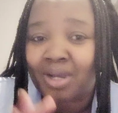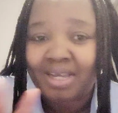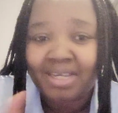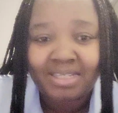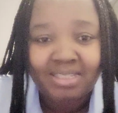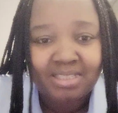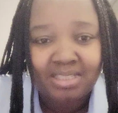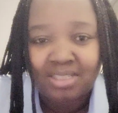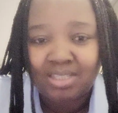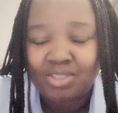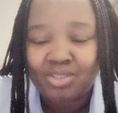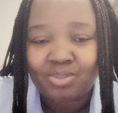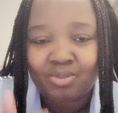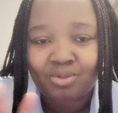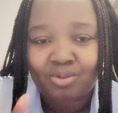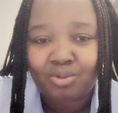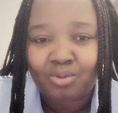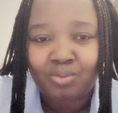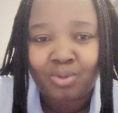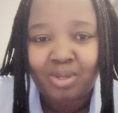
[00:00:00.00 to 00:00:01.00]

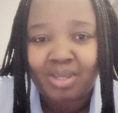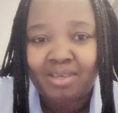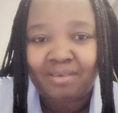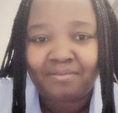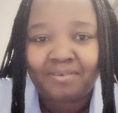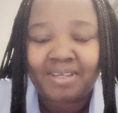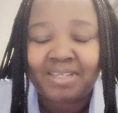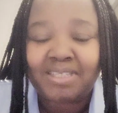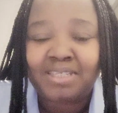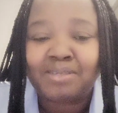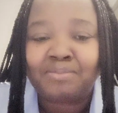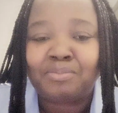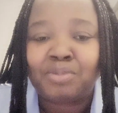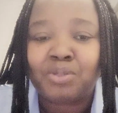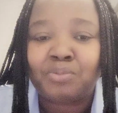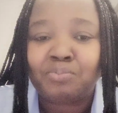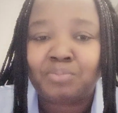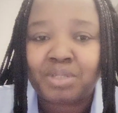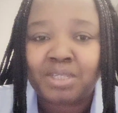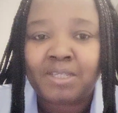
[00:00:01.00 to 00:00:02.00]
ideation or wherever they
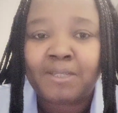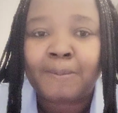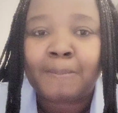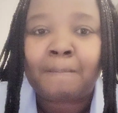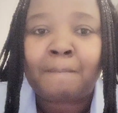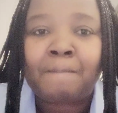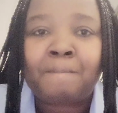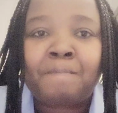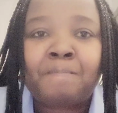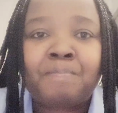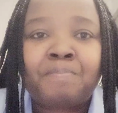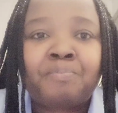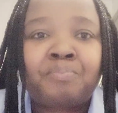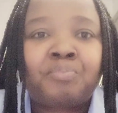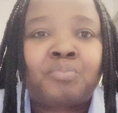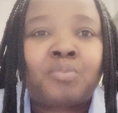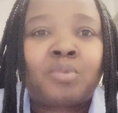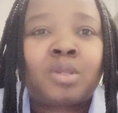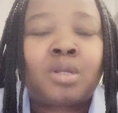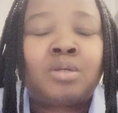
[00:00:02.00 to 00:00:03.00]
may be.
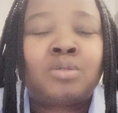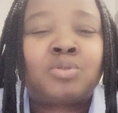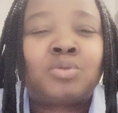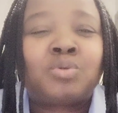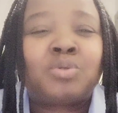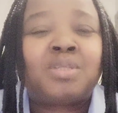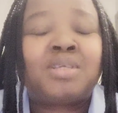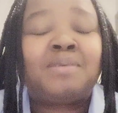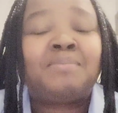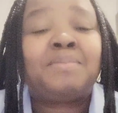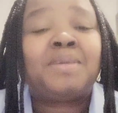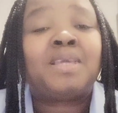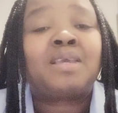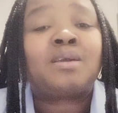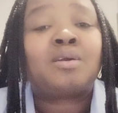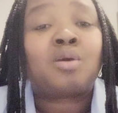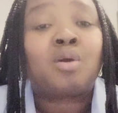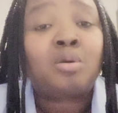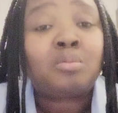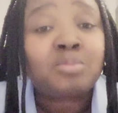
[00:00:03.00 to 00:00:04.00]
So they may
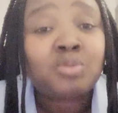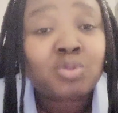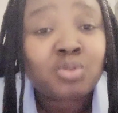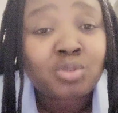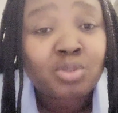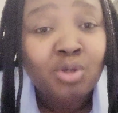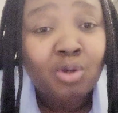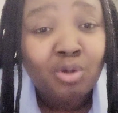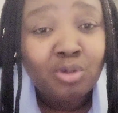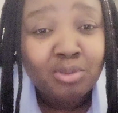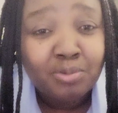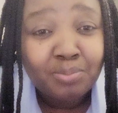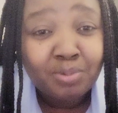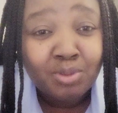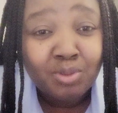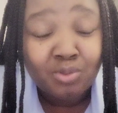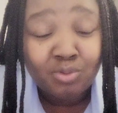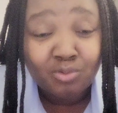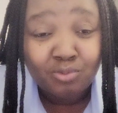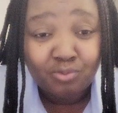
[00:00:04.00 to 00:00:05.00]
come to the
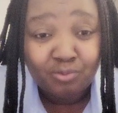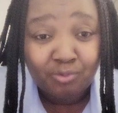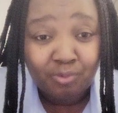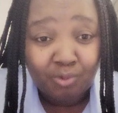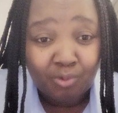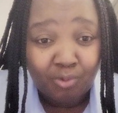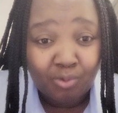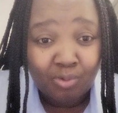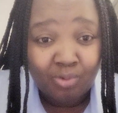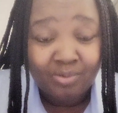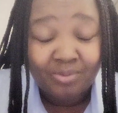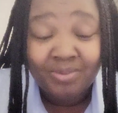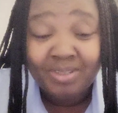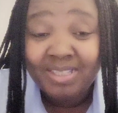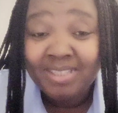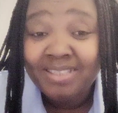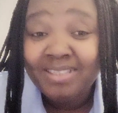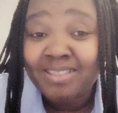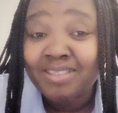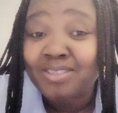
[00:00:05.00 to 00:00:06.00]
hospital for
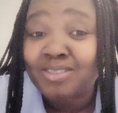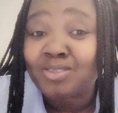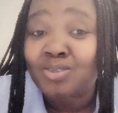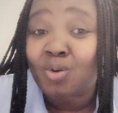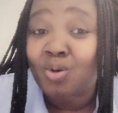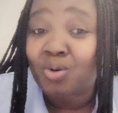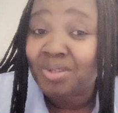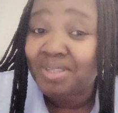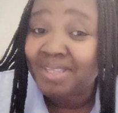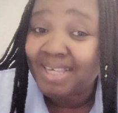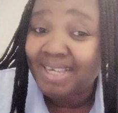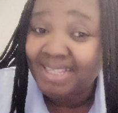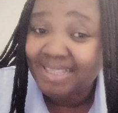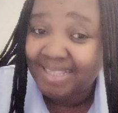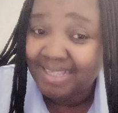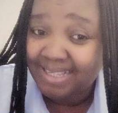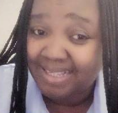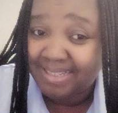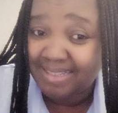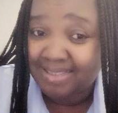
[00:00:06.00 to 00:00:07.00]
reasons other
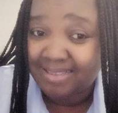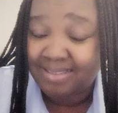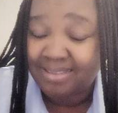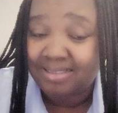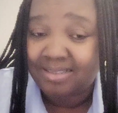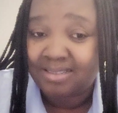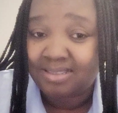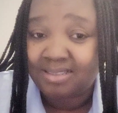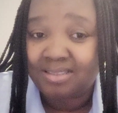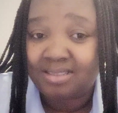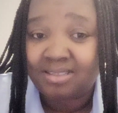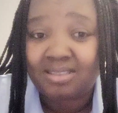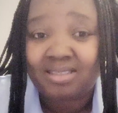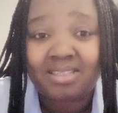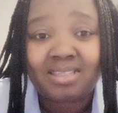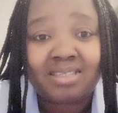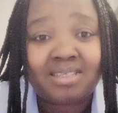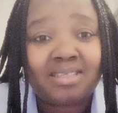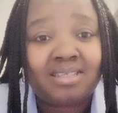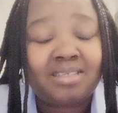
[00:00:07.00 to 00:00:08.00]
than
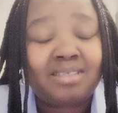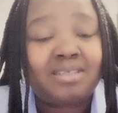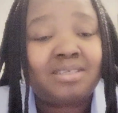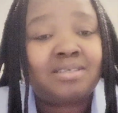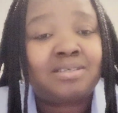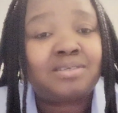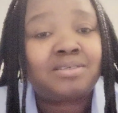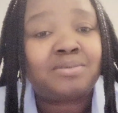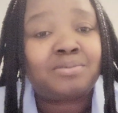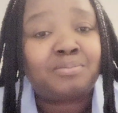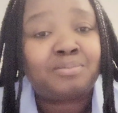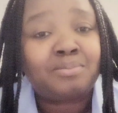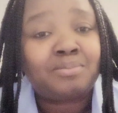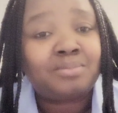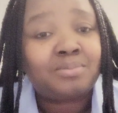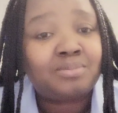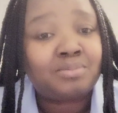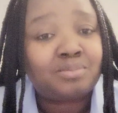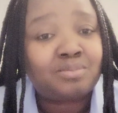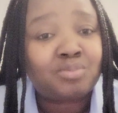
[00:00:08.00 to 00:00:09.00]
the
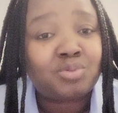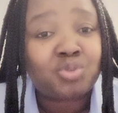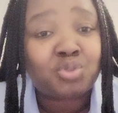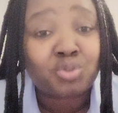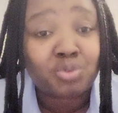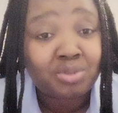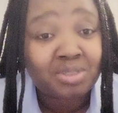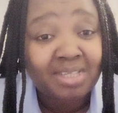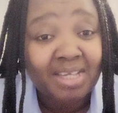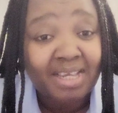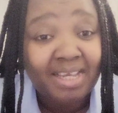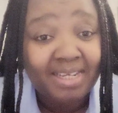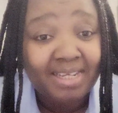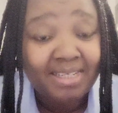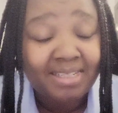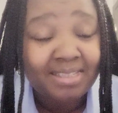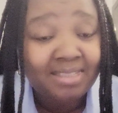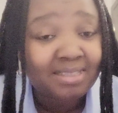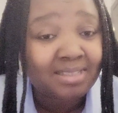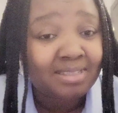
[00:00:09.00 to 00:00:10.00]
suicide,